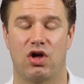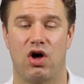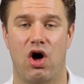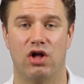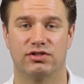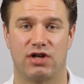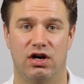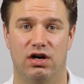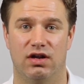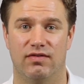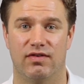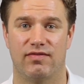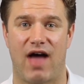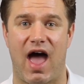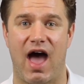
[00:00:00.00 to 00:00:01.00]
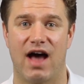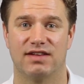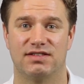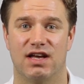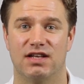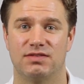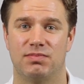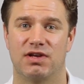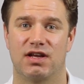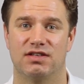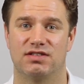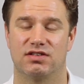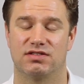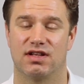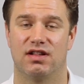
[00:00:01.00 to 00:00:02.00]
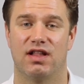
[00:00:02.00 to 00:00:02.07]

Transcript: alternative assets because there's a